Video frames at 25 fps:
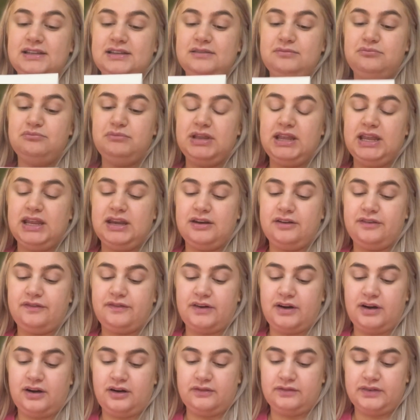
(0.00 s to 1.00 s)
meeting her
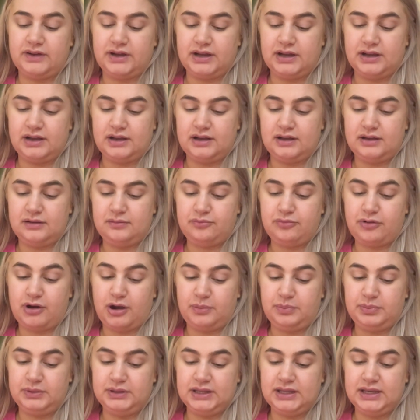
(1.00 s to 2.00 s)
father
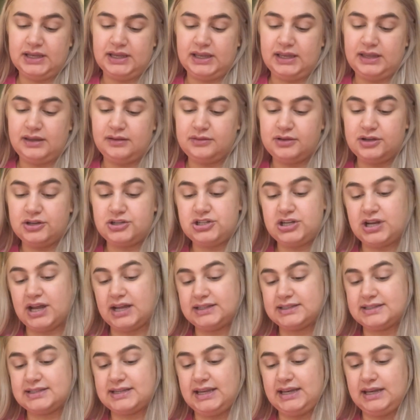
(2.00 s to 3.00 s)
properly, because she
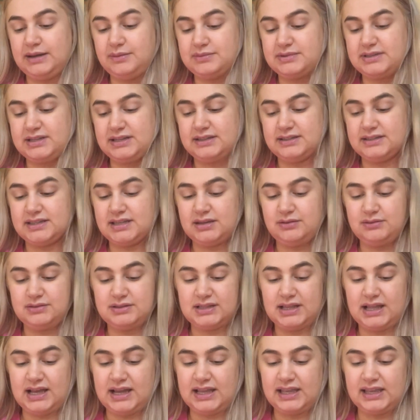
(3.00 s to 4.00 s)
hadn't seen him since he was
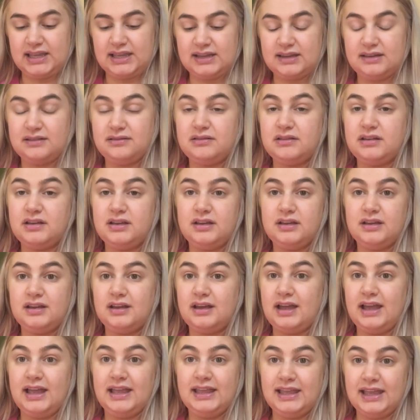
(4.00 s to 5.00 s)
like
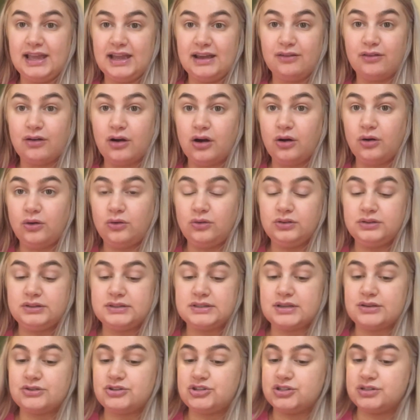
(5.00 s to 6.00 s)
1 year old,
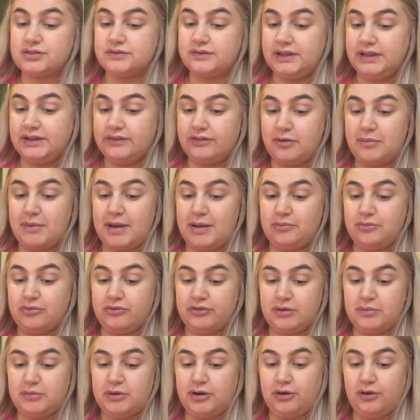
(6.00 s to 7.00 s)
so she doesn't really remember
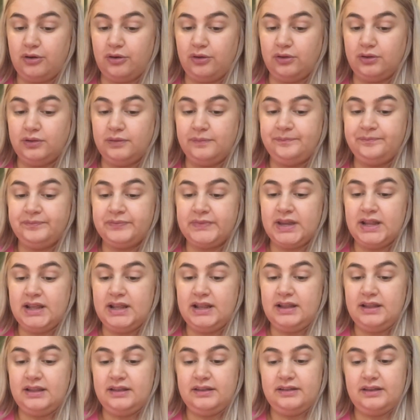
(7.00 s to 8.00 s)
him at all.
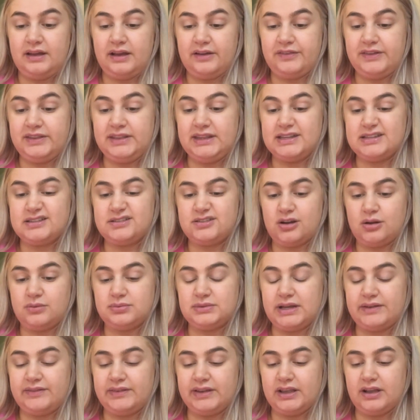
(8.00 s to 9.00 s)
I think they stopped
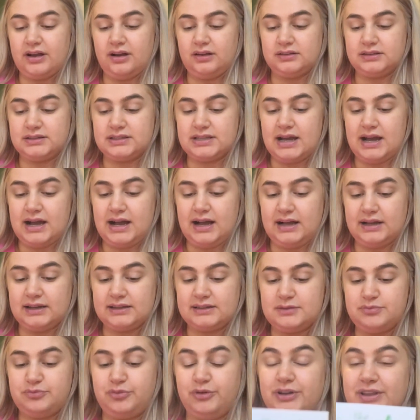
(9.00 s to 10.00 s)
having
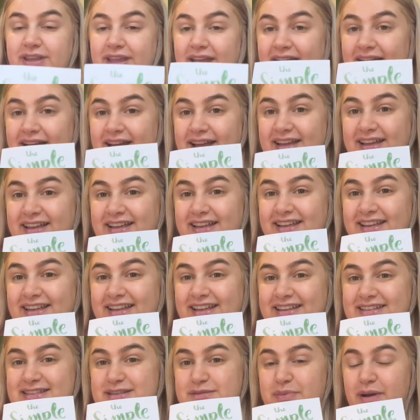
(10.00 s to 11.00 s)
contact, but yeah,
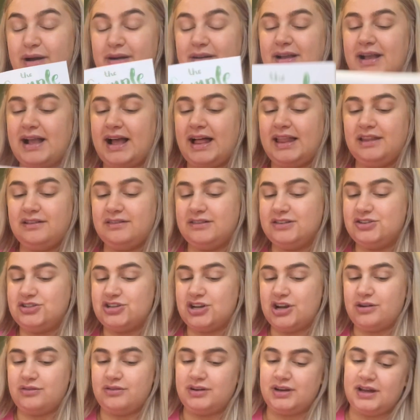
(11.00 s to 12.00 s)
it's about Calla and
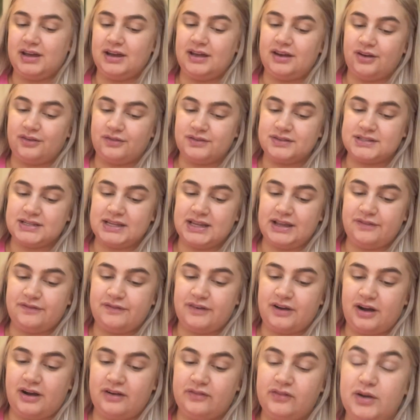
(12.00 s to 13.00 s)
Jonah and obviously her
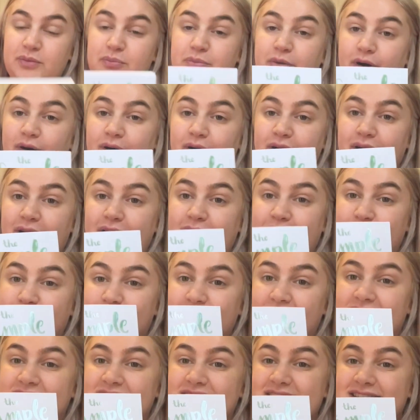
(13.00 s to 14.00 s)
father, but it
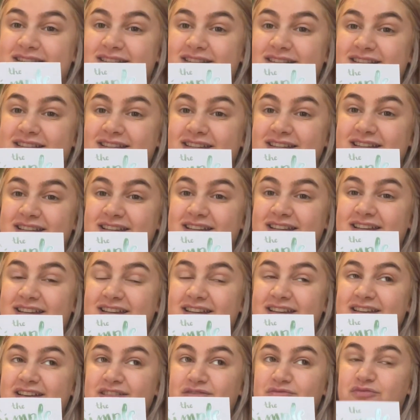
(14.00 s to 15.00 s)
was
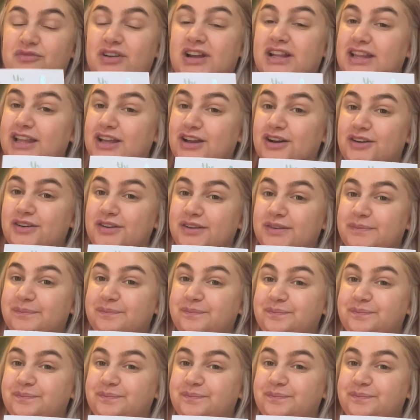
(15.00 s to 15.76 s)
really good.